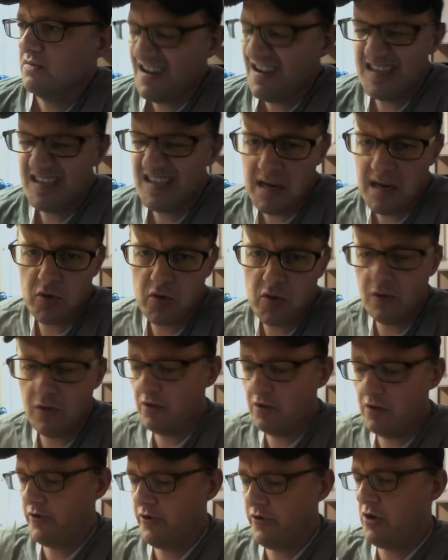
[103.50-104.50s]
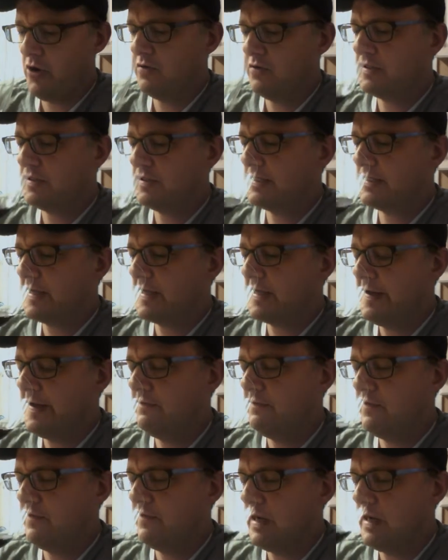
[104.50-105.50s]
It's kind of Merlot nose. It's kind
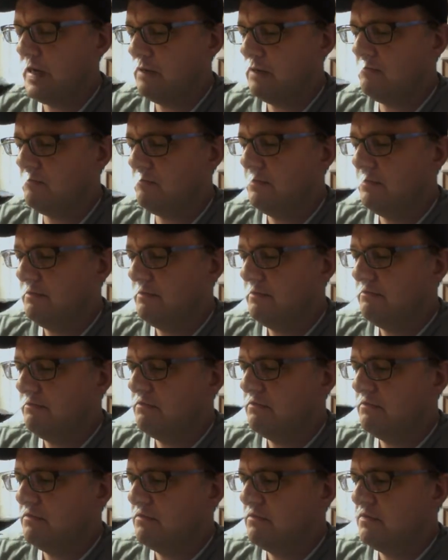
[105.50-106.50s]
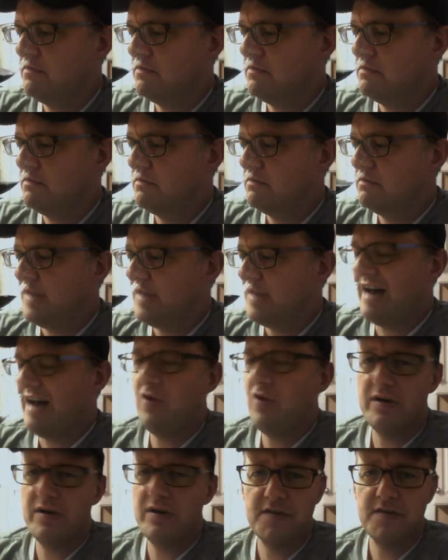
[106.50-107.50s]
of um, I've
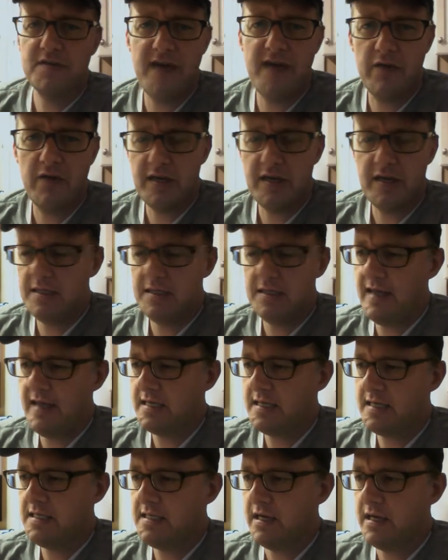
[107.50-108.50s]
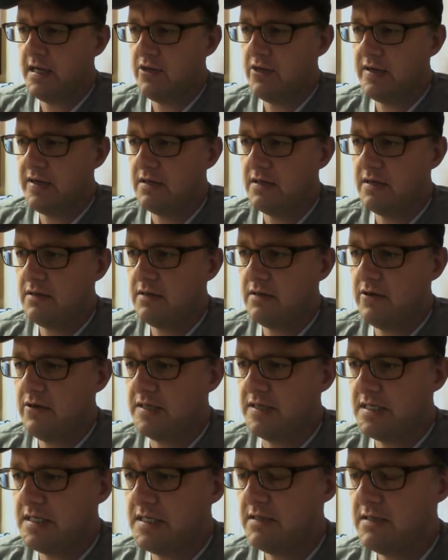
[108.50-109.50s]
always found that that uh, you can you can
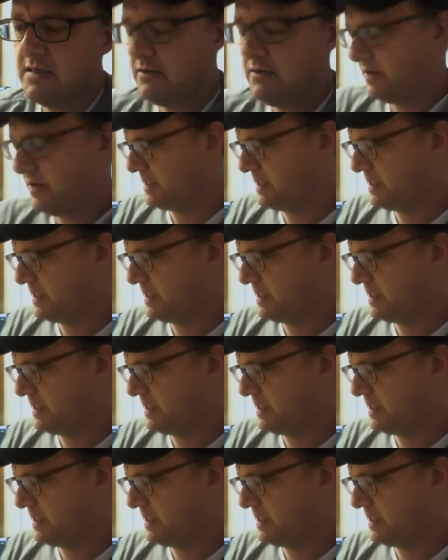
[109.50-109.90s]
you can